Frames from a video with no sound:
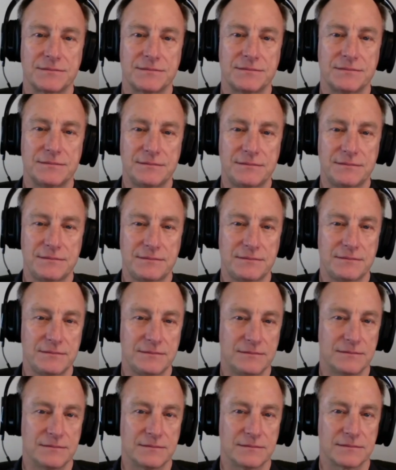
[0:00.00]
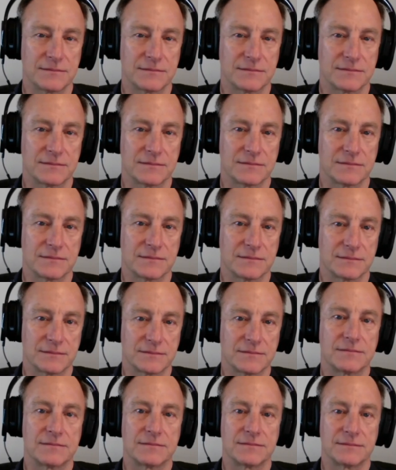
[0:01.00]

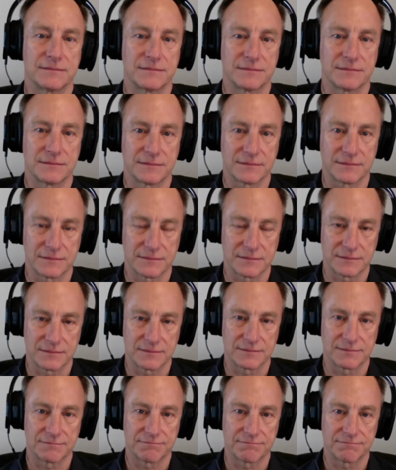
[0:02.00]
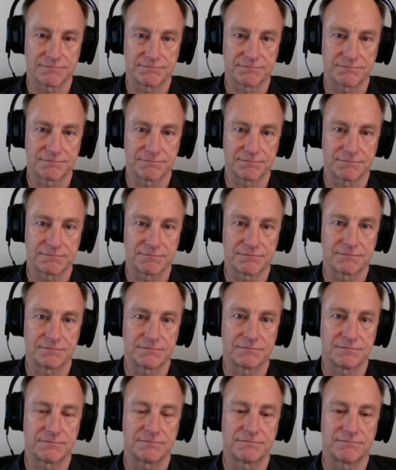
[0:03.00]

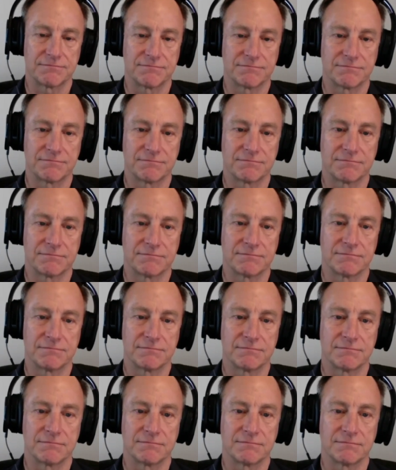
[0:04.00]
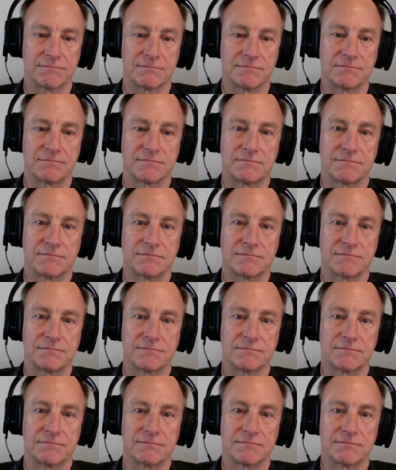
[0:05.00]
[no speech]